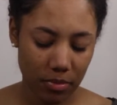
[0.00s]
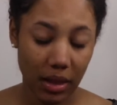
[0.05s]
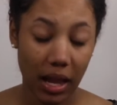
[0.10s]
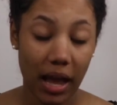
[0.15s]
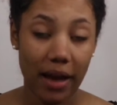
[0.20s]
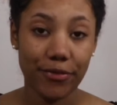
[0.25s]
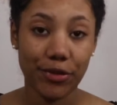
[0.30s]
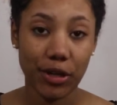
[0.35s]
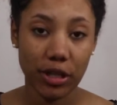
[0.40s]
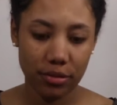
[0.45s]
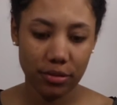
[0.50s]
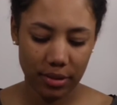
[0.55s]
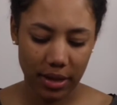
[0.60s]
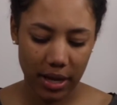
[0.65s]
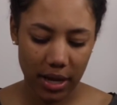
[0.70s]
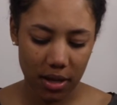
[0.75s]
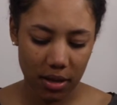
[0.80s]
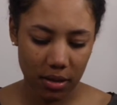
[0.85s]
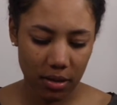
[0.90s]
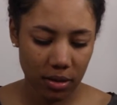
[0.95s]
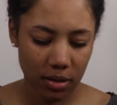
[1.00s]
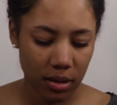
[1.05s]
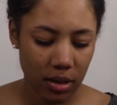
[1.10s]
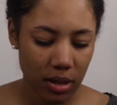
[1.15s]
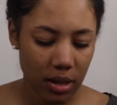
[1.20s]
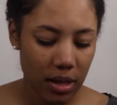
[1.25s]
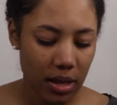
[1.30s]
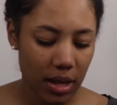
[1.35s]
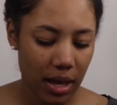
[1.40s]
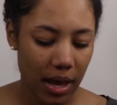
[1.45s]
After I do that,
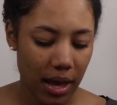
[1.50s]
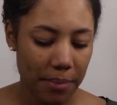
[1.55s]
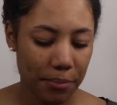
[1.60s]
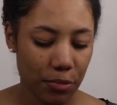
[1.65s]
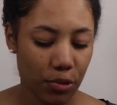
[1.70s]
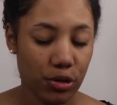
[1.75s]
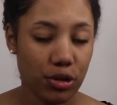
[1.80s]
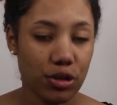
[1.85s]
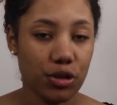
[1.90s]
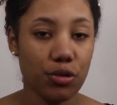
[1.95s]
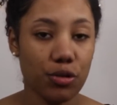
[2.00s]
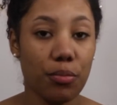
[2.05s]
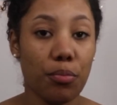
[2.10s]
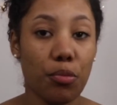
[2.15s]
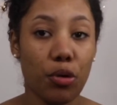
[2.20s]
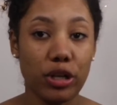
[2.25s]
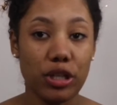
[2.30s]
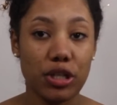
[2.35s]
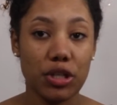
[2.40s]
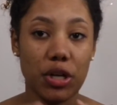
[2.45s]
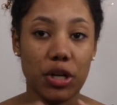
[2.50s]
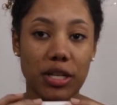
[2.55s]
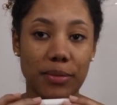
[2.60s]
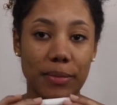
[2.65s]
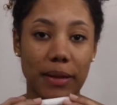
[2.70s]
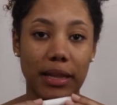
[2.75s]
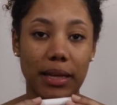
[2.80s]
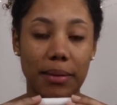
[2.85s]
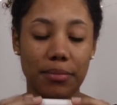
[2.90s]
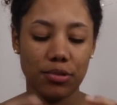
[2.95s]
I'm going to moisturize my
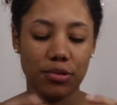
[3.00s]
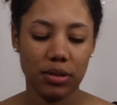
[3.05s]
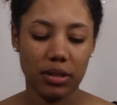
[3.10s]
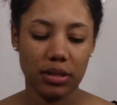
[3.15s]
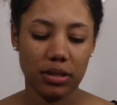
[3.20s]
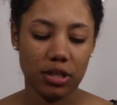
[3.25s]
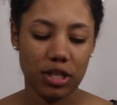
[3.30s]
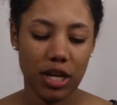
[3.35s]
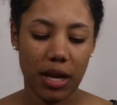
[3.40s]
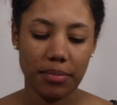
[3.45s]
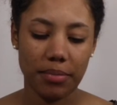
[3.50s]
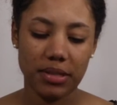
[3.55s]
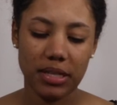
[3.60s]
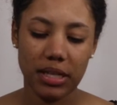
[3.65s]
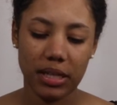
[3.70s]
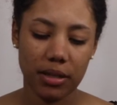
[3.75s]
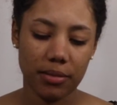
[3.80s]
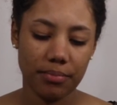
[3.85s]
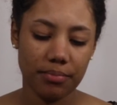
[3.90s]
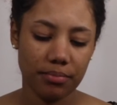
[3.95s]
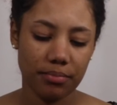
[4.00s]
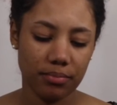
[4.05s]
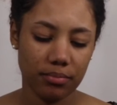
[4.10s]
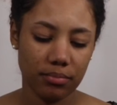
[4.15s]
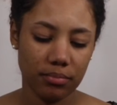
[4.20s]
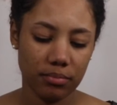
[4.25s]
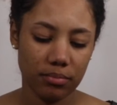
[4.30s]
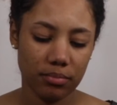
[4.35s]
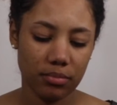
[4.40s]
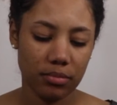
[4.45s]
lips with this chapstick.
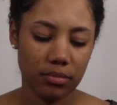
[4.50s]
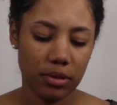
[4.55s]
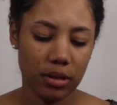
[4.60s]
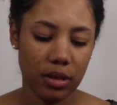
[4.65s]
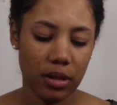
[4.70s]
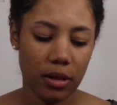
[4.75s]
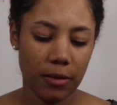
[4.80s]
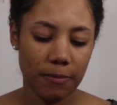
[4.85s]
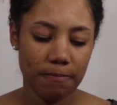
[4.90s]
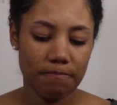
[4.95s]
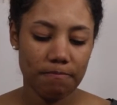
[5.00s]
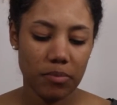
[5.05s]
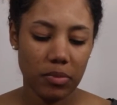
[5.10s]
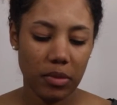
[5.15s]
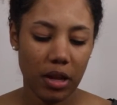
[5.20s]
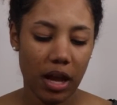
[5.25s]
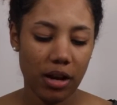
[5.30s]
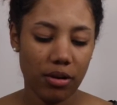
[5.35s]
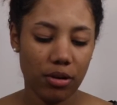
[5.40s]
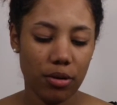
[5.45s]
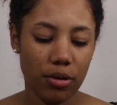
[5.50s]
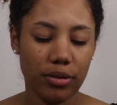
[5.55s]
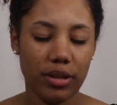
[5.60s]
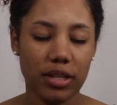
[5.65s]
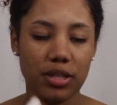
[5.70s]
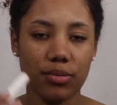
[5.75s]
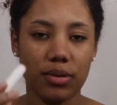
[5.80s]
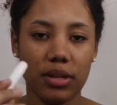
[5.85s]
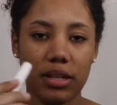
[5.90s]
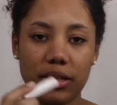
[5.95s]
I don't know what
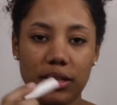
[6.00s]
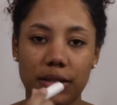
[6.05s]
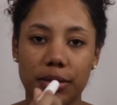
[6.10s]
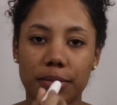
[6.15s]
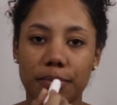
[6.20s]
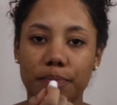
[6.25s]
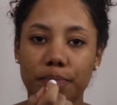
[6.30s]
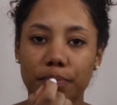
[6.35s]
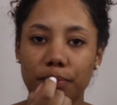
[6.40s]
this one is.